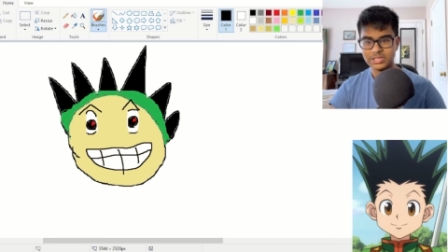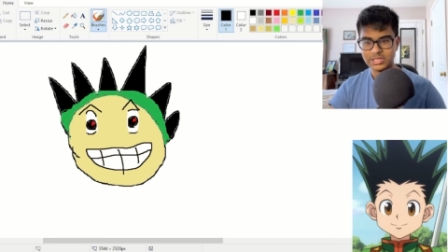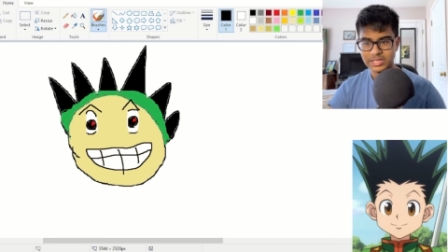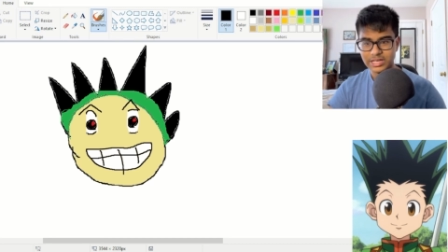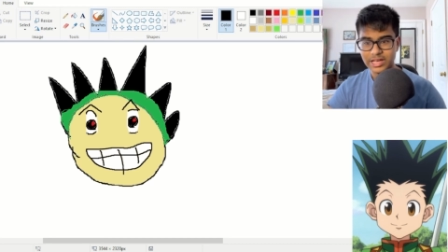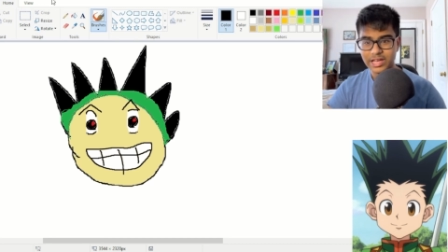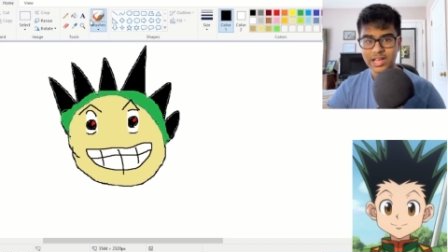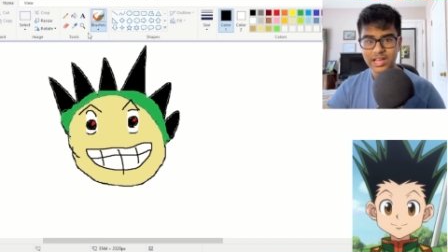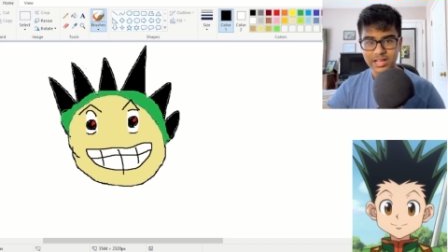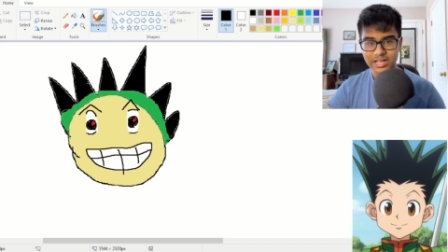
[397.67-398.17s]

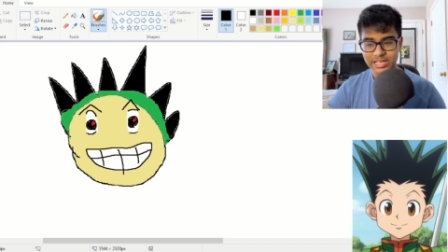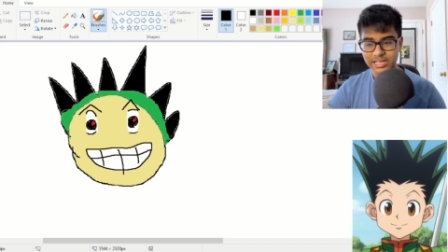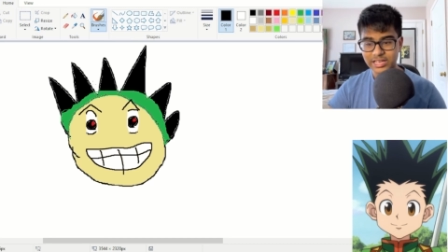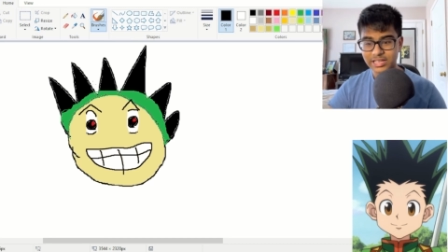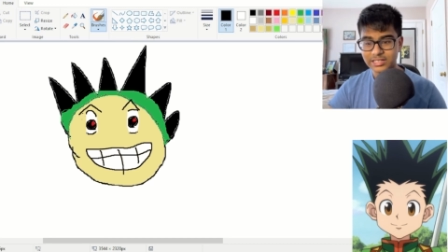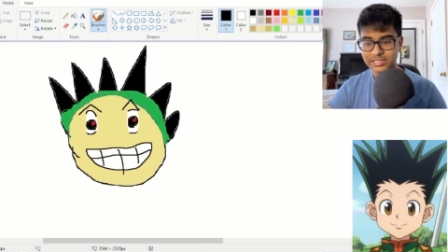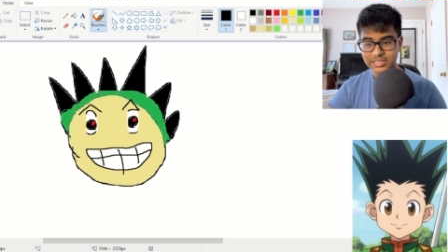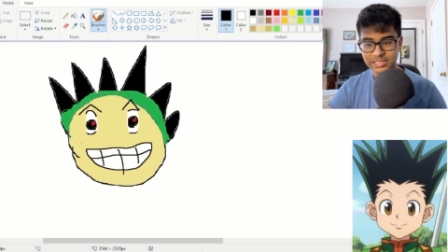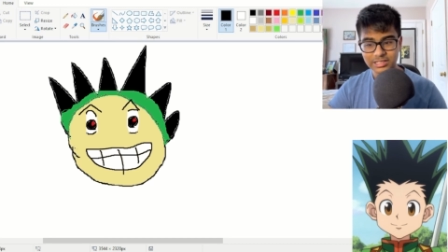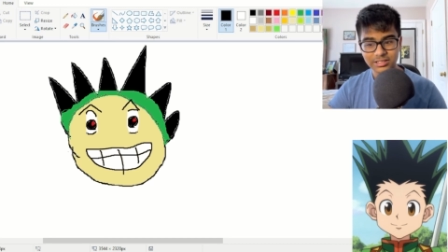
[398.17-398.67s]
Yeah,
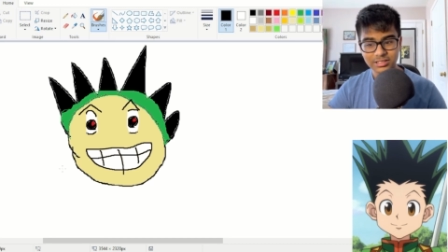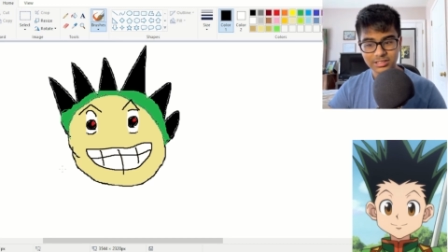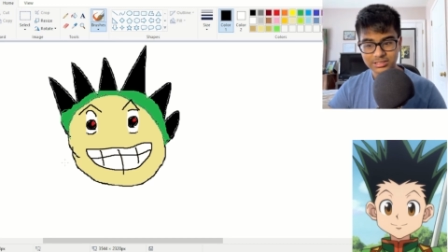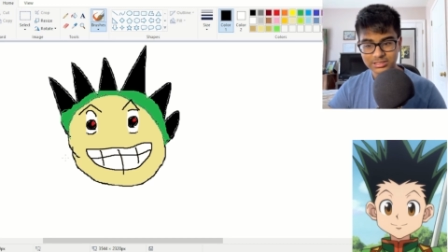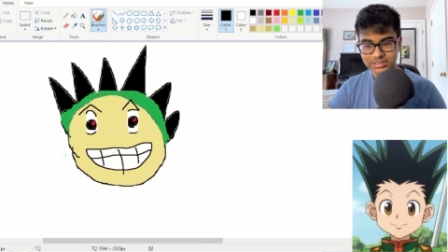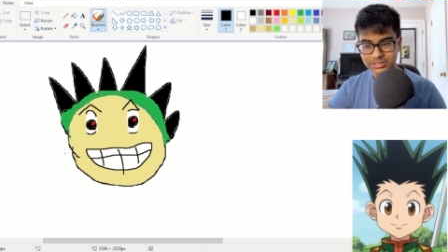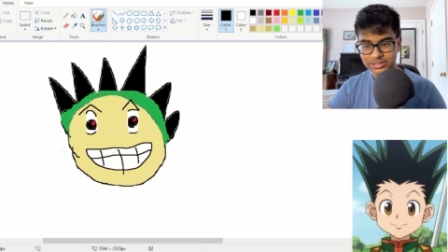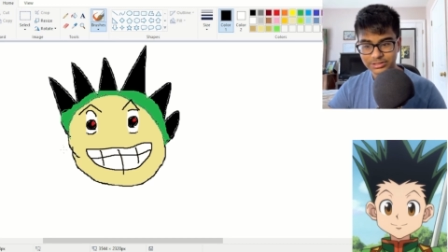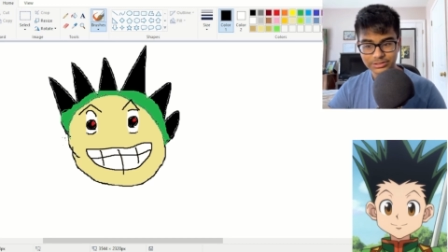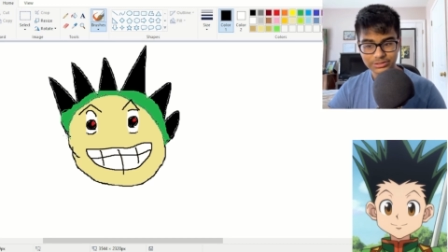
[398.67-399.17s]
and
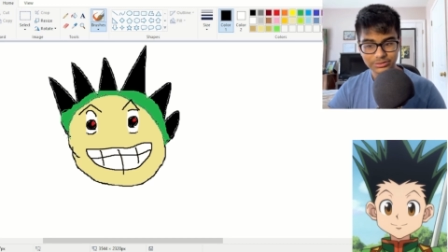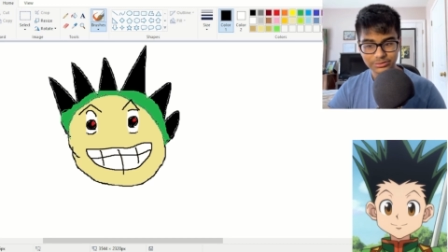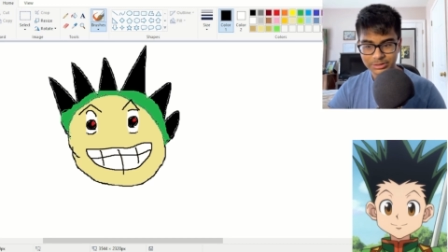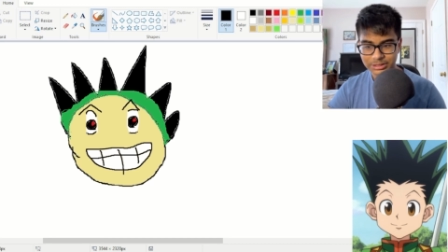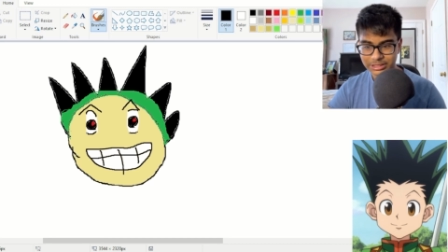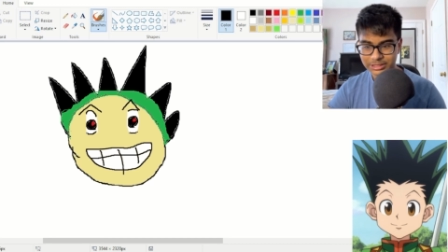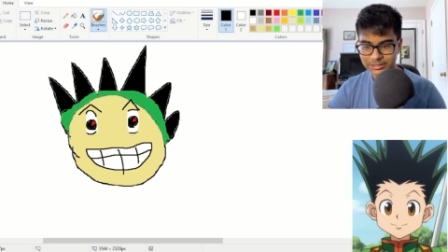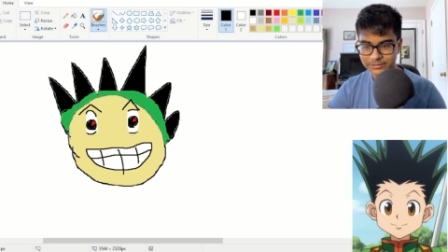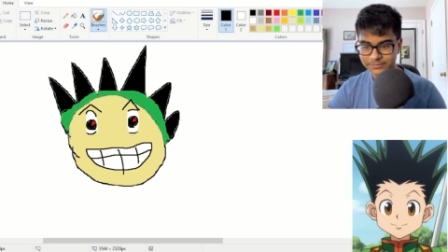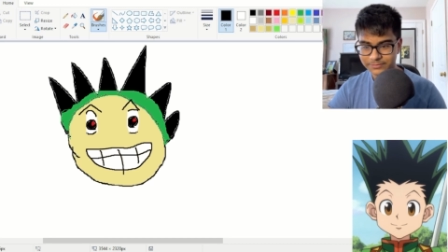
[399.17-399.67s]
ears too.
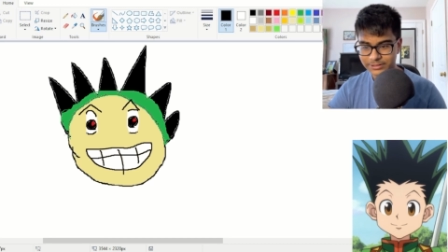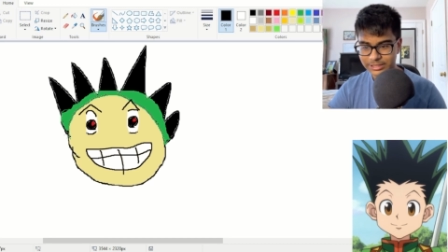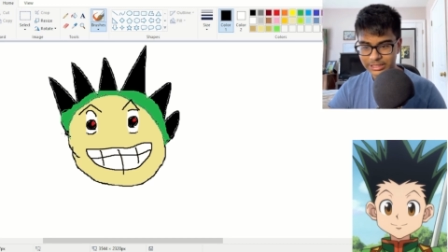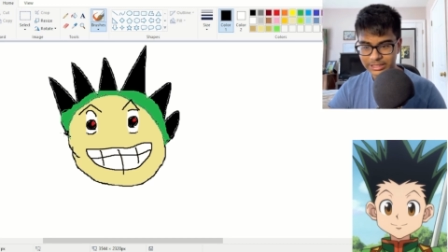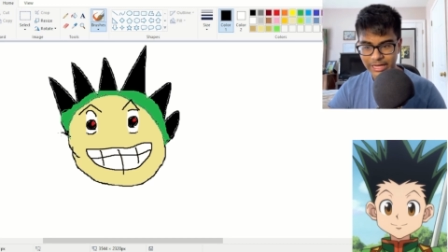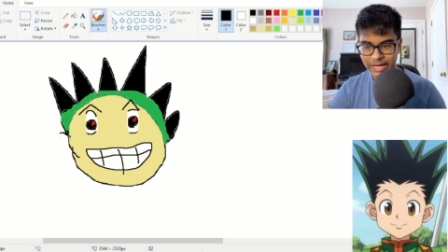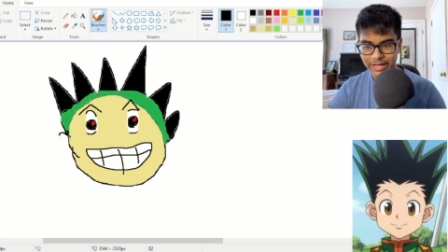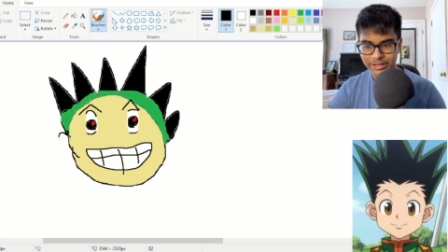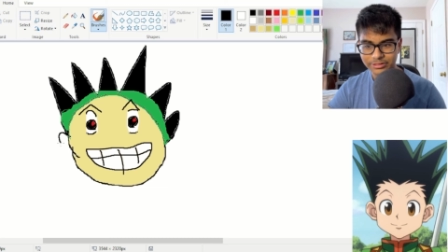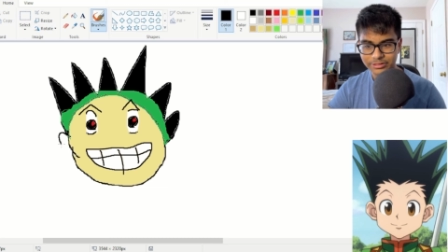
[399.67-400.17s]
He
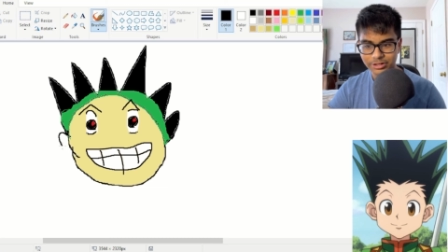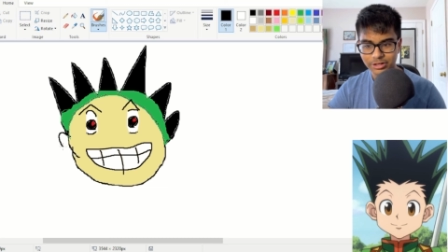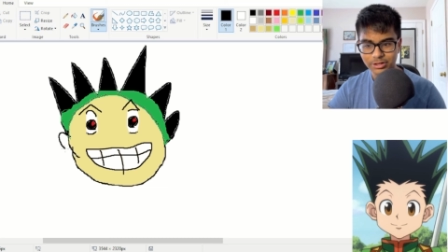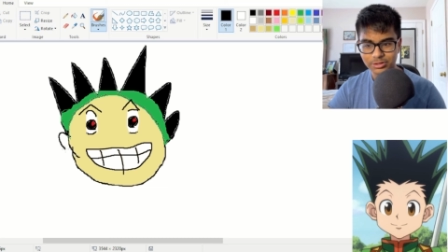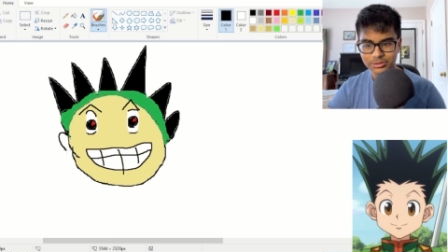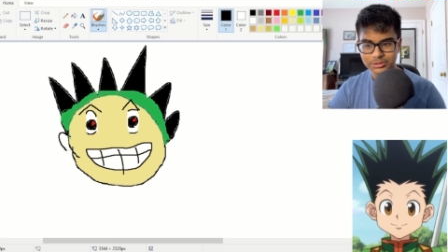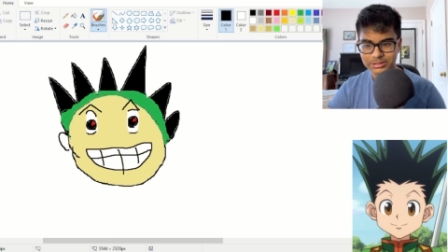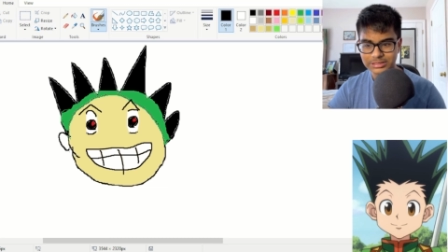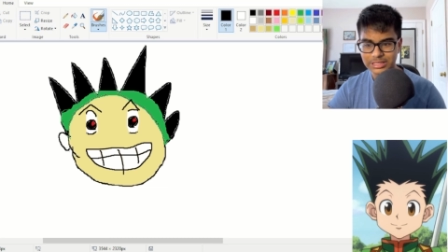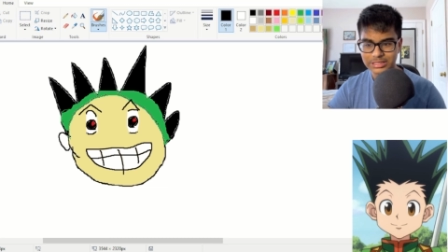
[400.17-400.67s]
he had
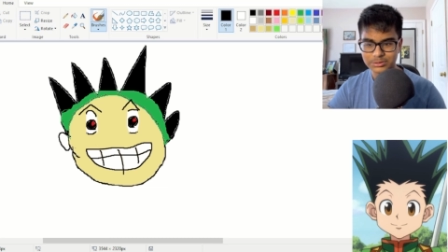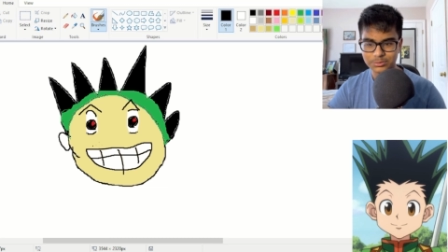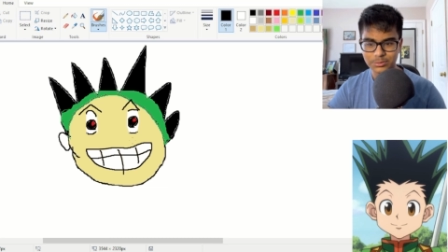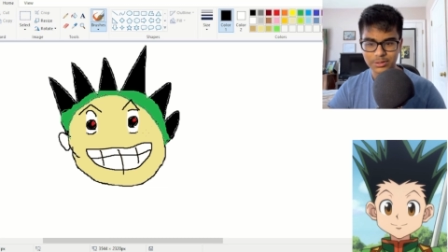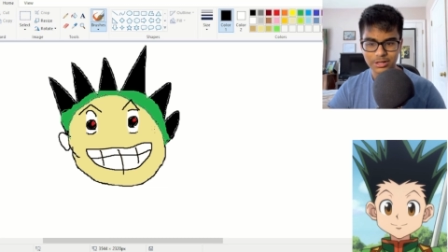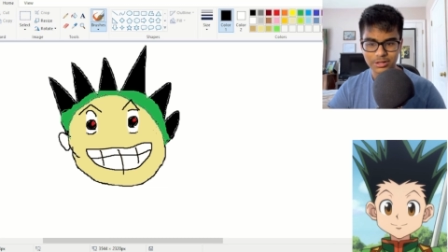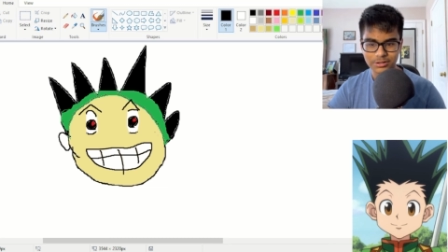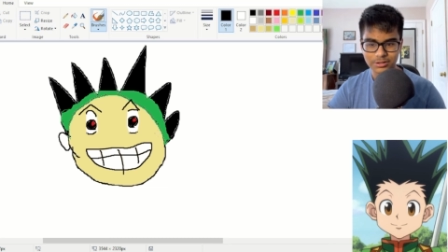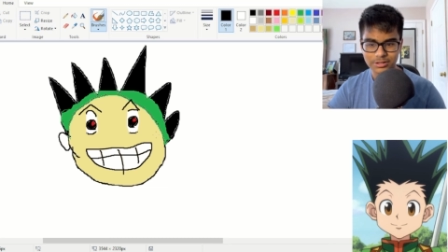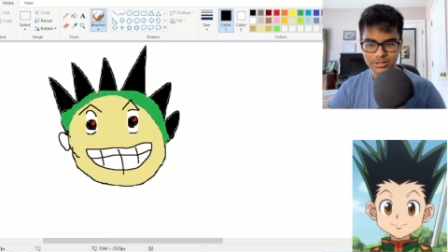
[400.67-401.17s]
those as
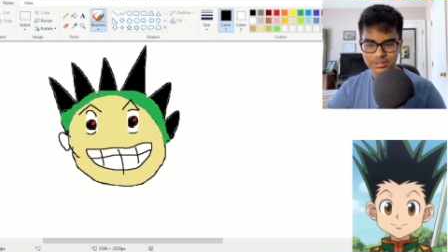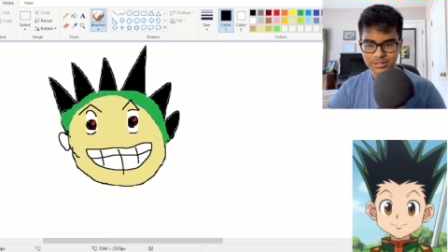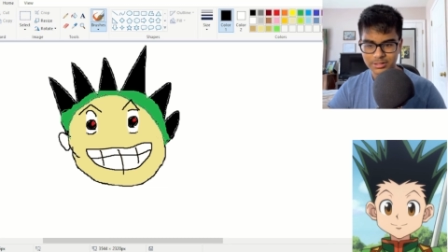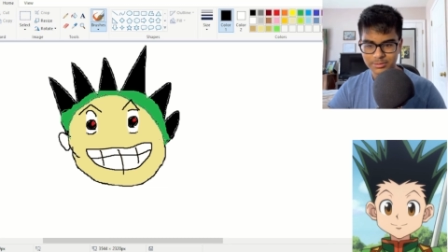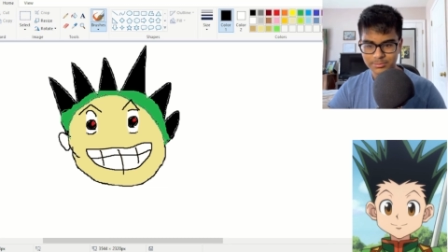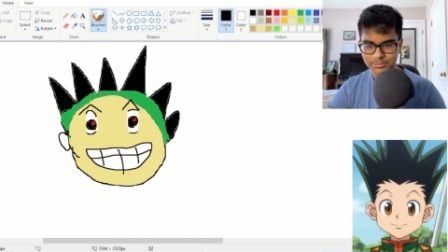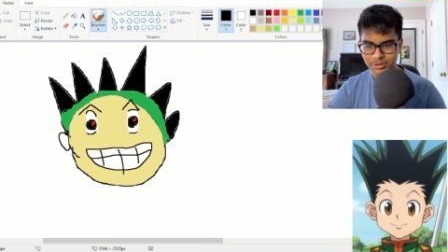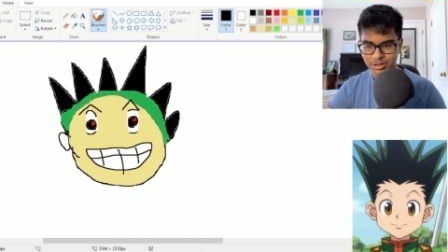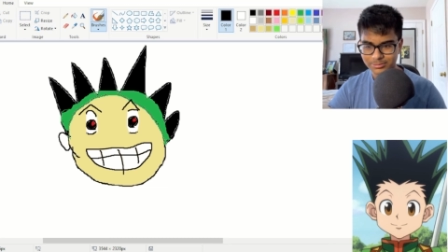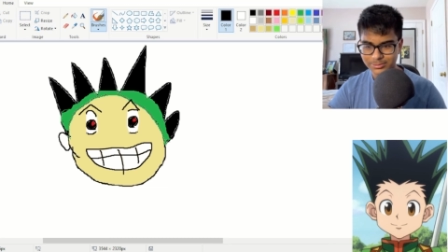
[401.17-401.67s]
well
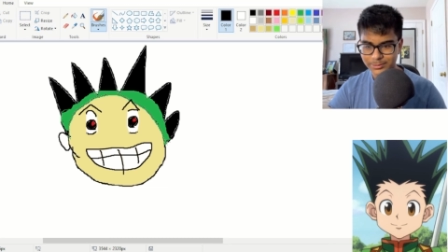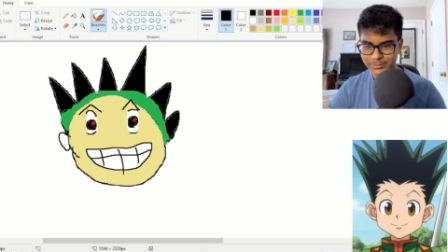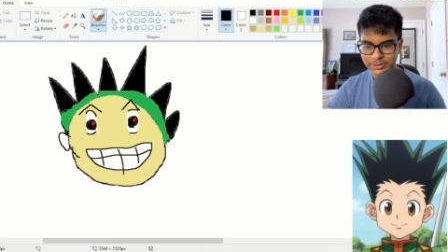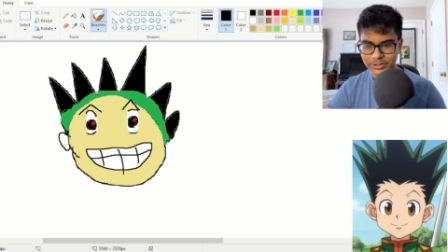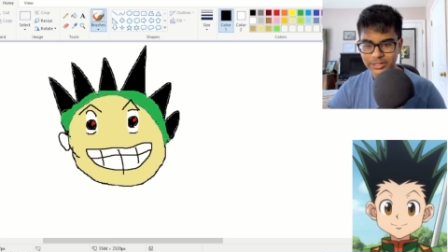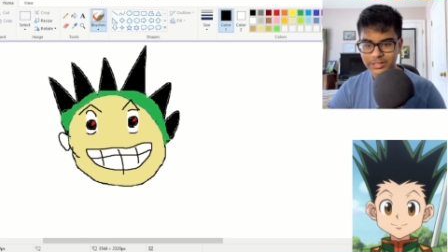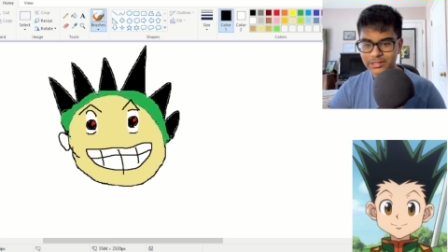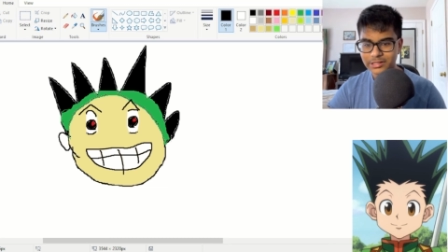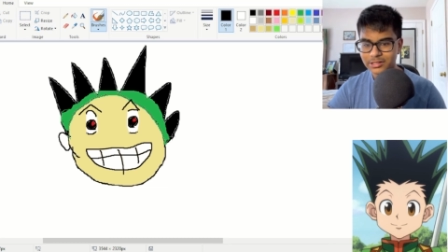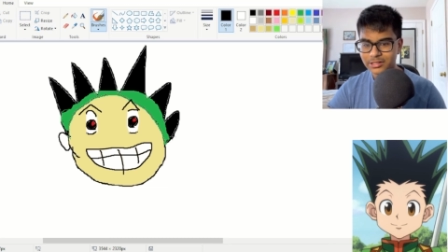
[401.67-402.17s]

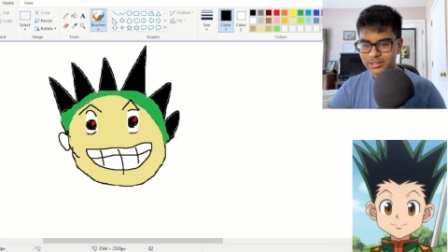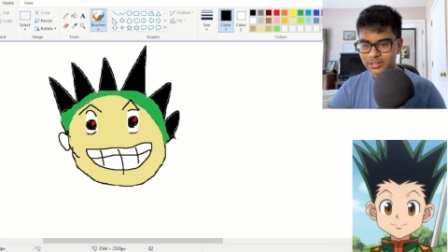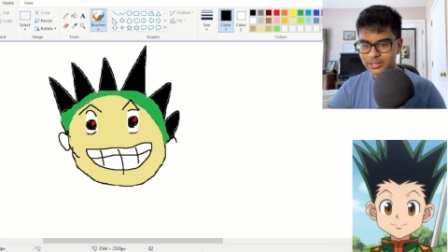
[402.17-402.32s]
probably.